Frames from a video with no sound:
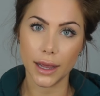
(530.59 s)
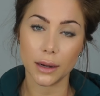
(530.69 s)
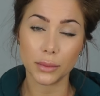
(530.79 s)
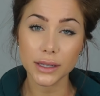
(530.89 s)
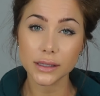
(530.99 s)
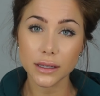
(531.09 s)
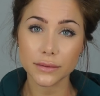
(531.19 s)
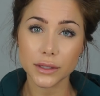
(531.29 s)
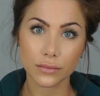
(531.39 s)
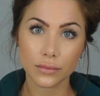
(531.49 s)
I had a breast
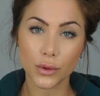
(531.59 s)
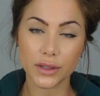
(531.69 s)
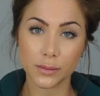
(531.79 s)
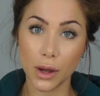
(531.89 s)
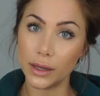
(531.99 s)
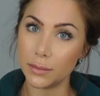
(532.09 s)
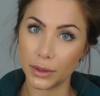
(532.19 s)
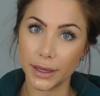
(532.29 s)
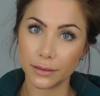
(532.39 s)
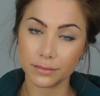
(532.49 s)
lift with a small
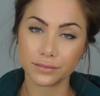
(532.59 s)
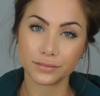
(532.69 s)
implant